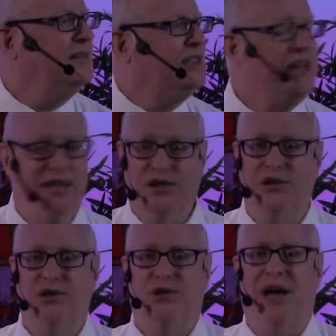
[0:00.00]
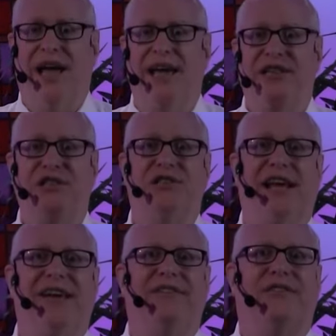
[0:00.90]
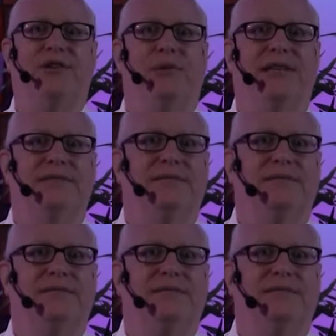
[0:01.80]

And he's trying to save everyone.